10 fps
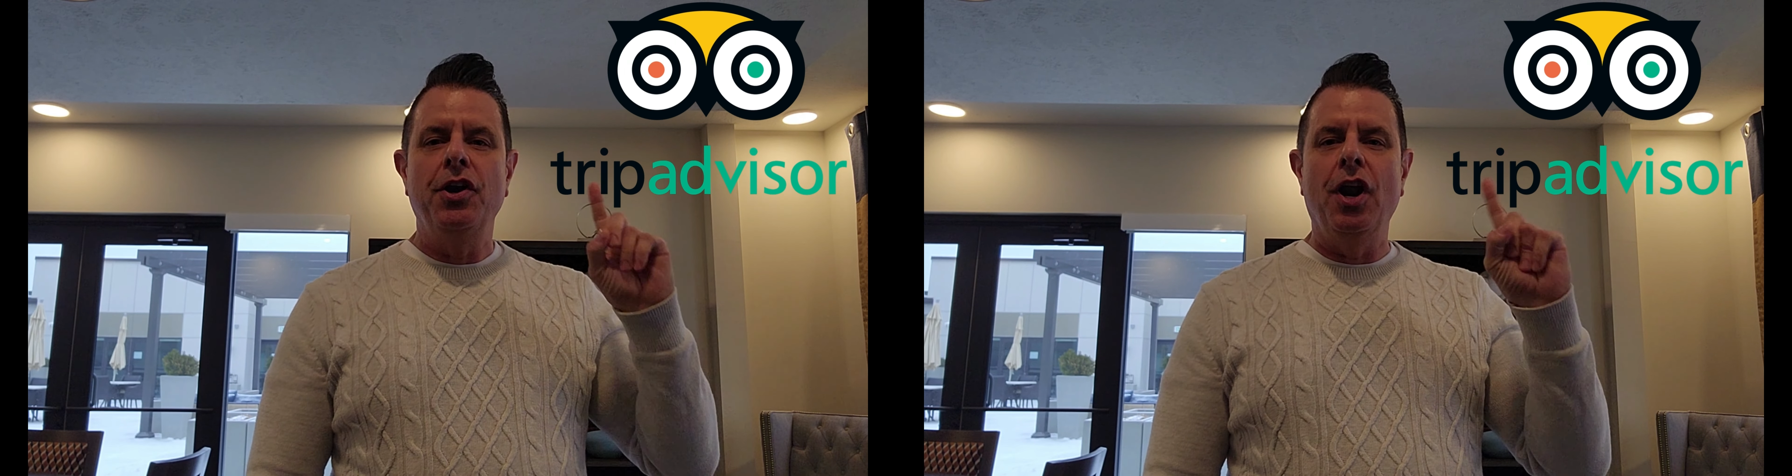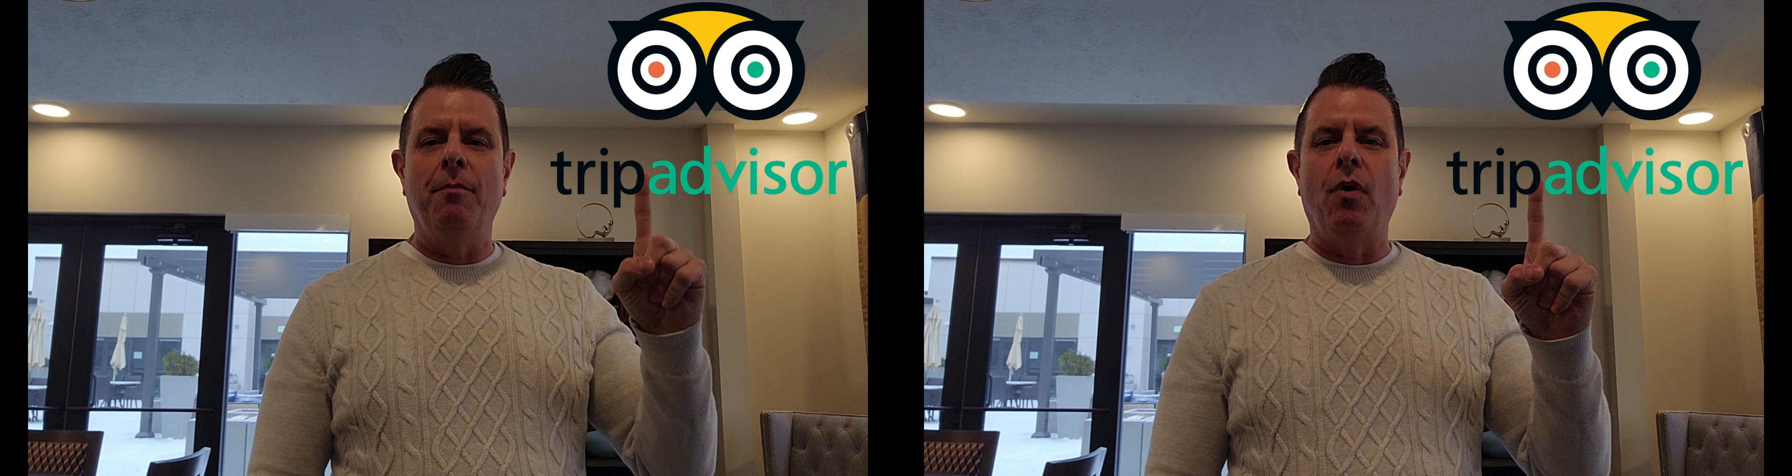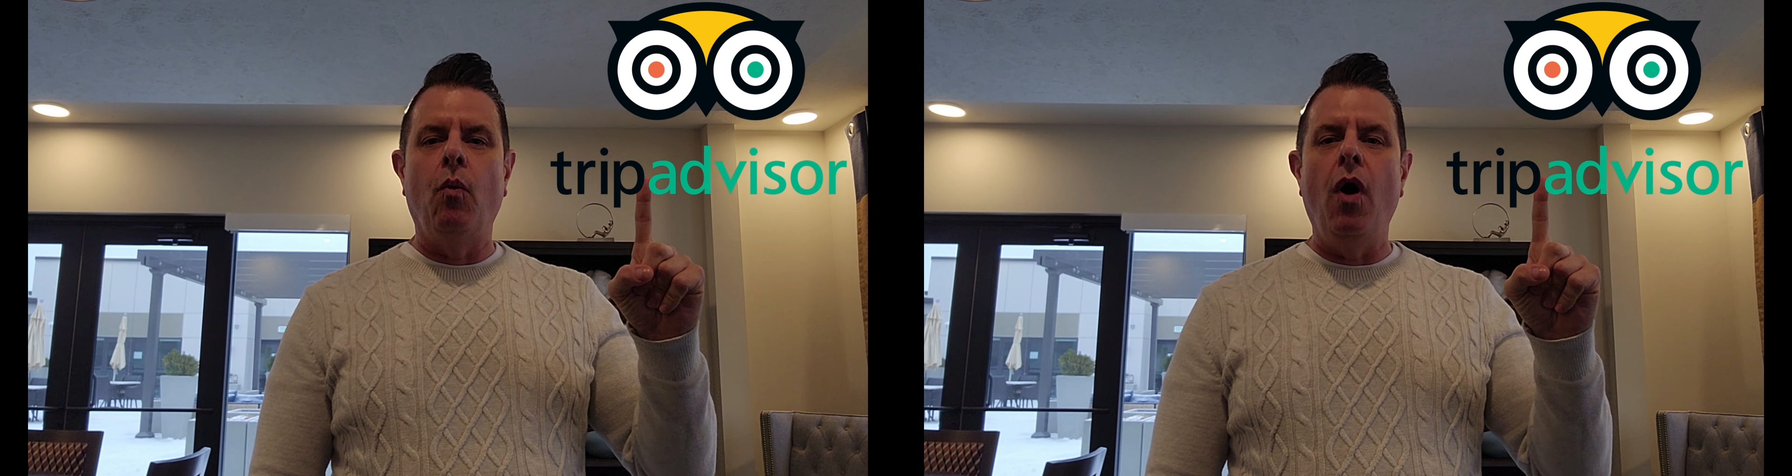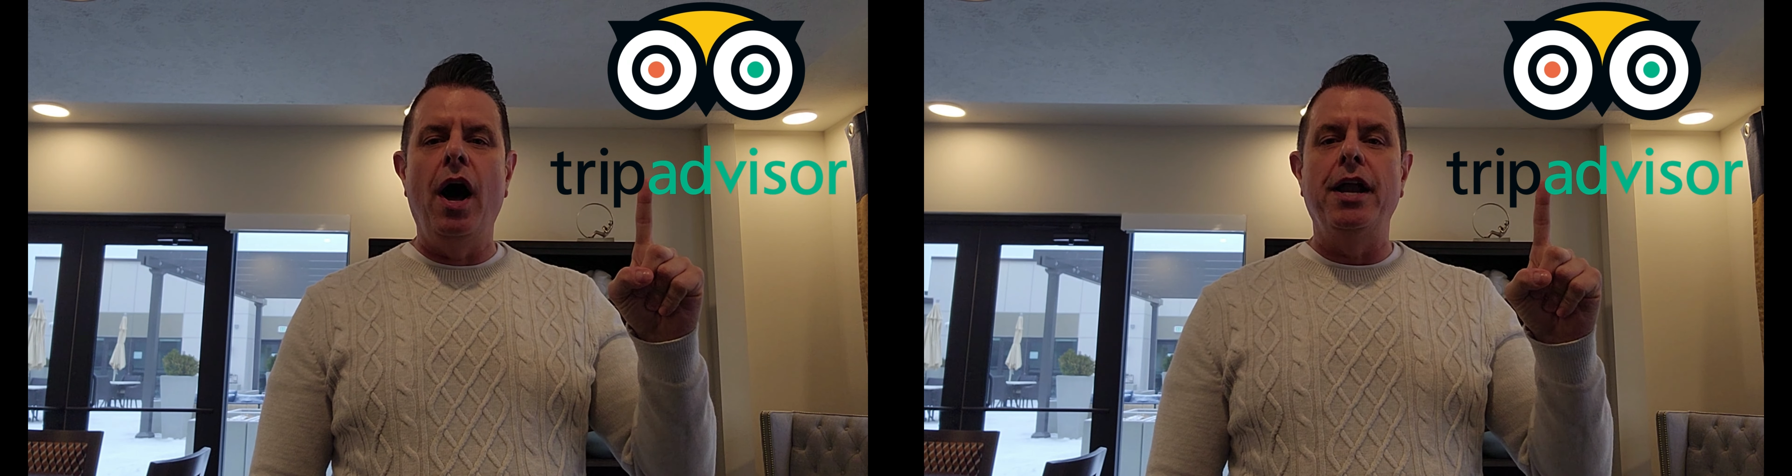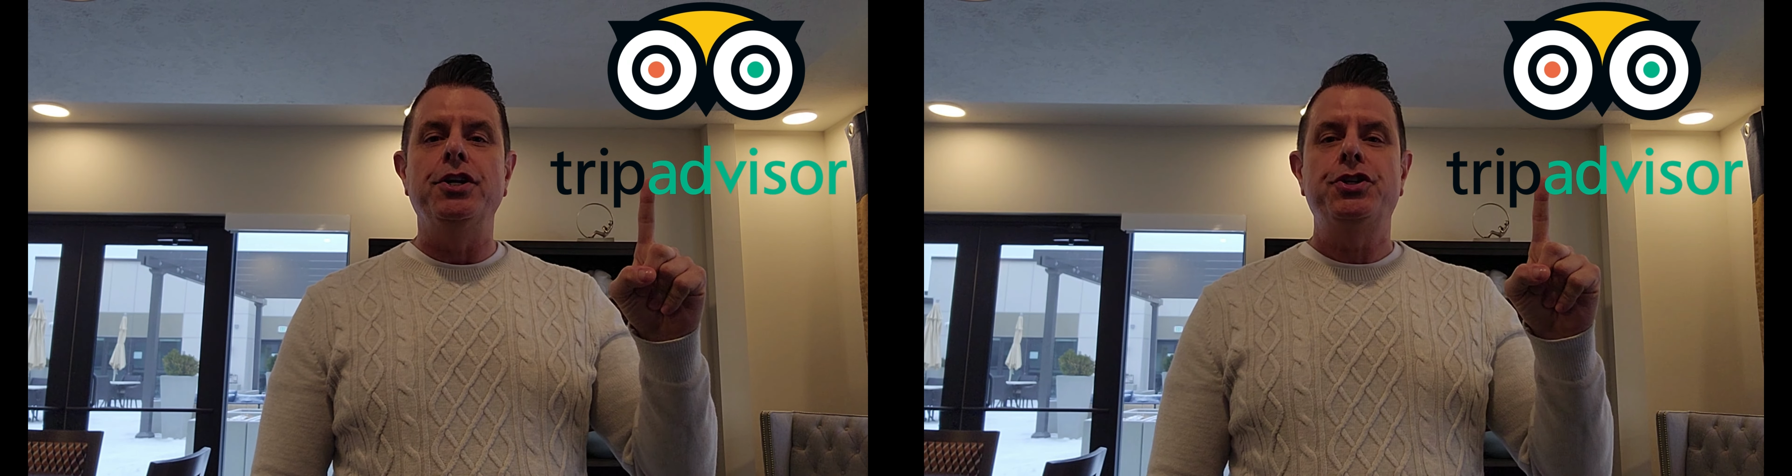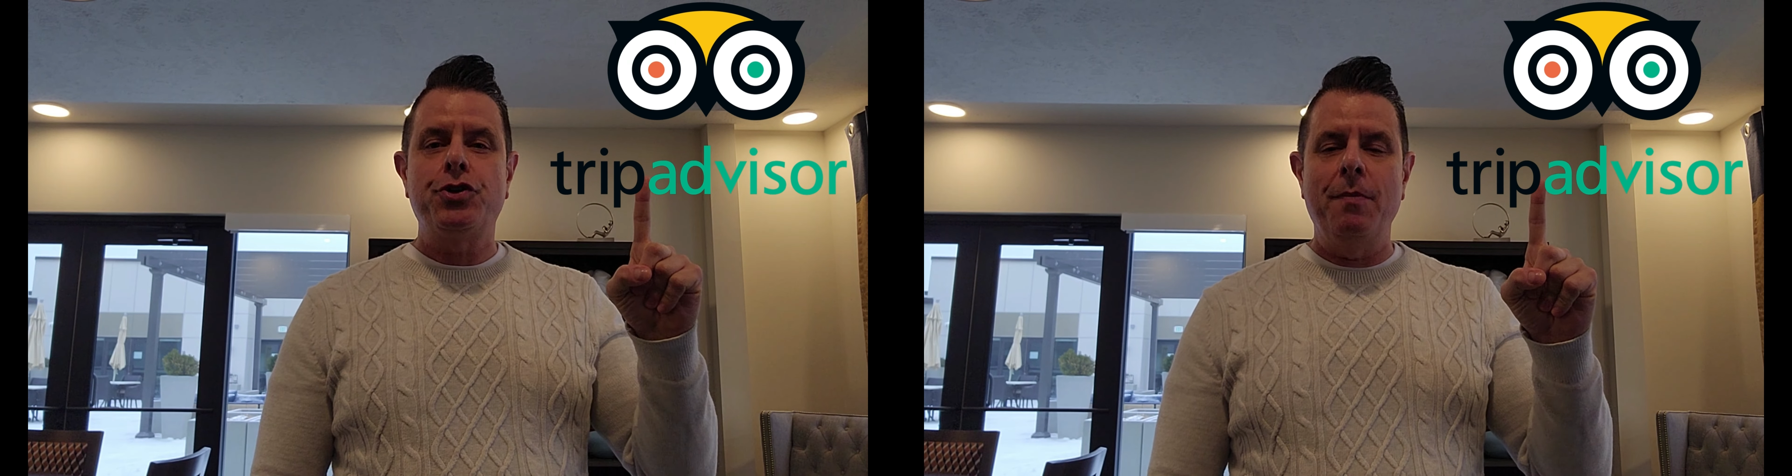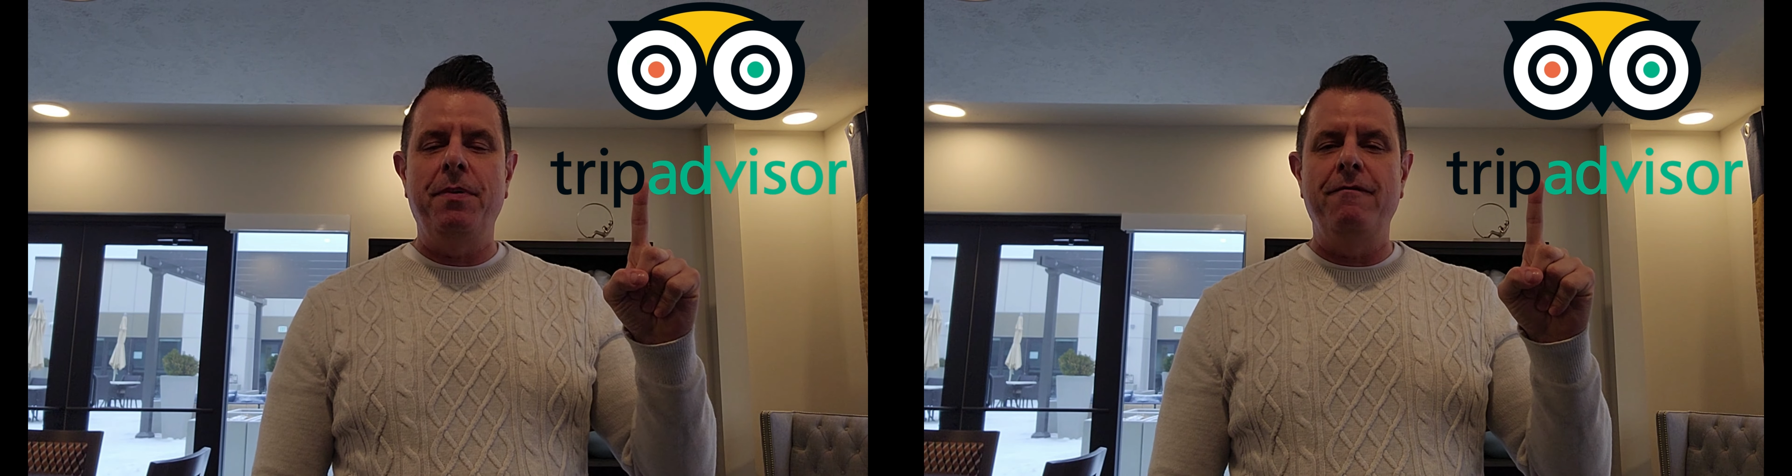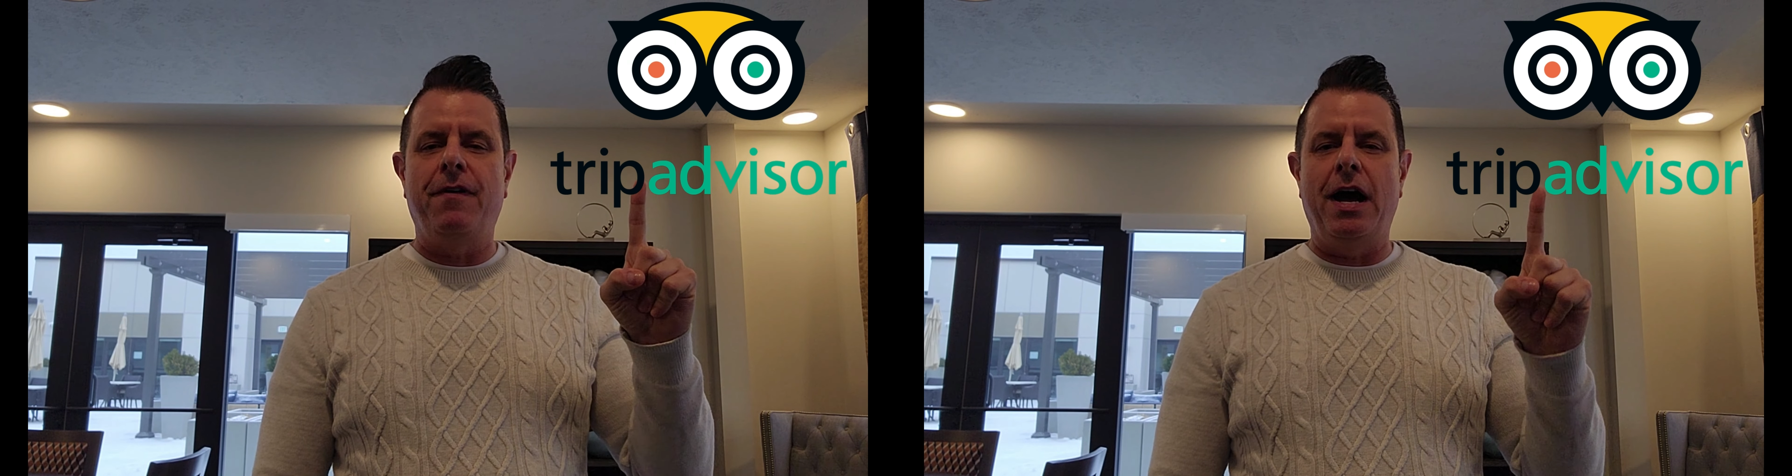Number 1,
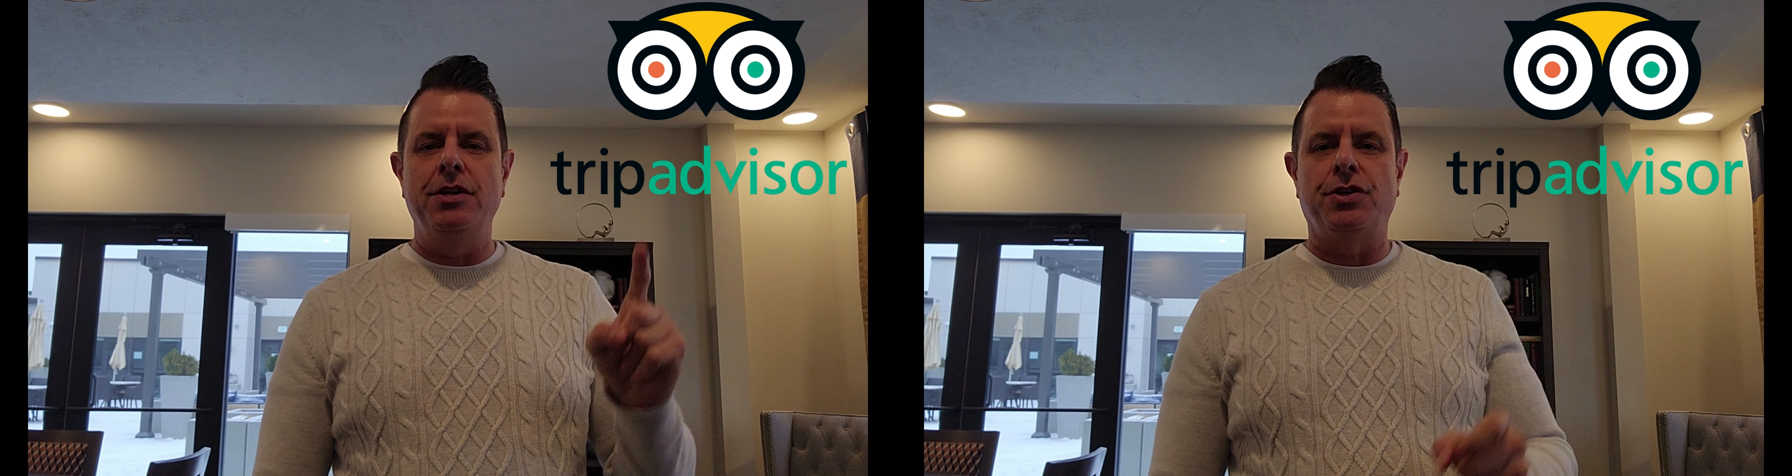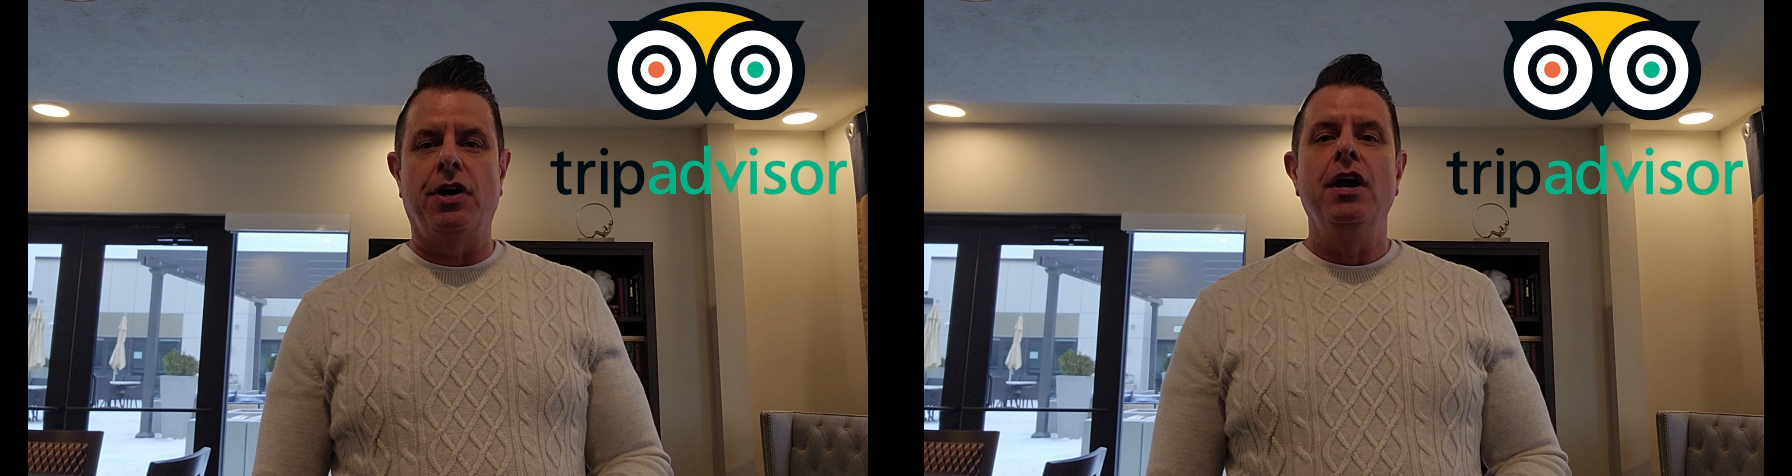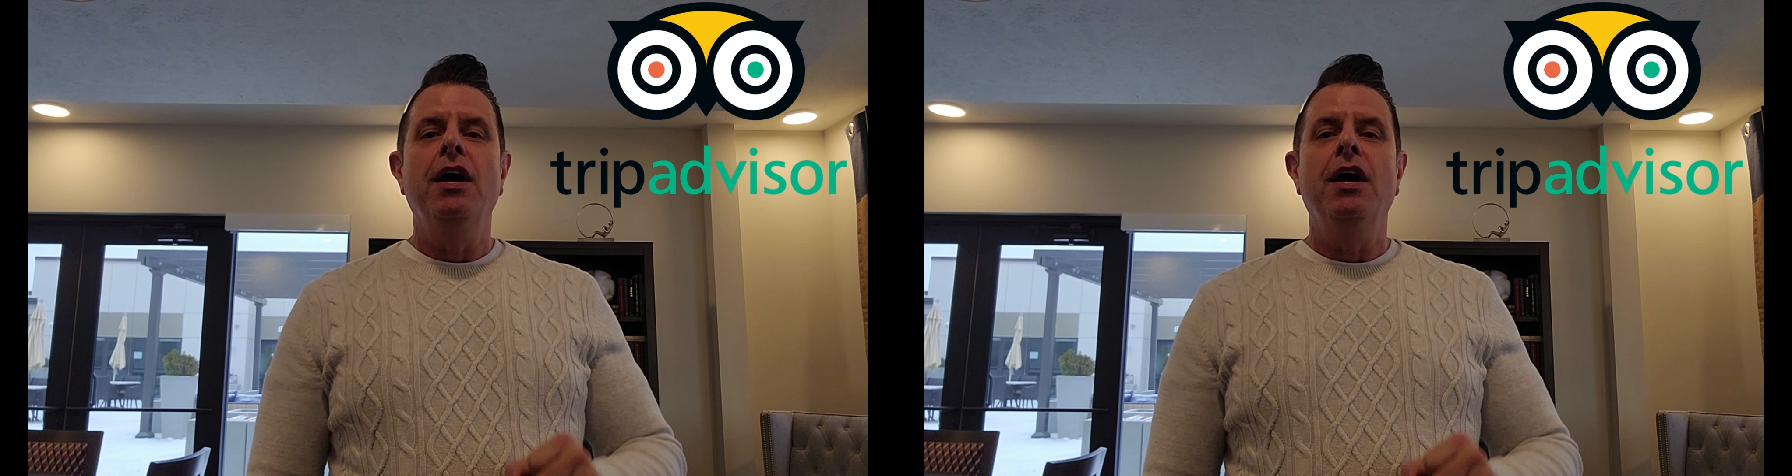TripAdvisor.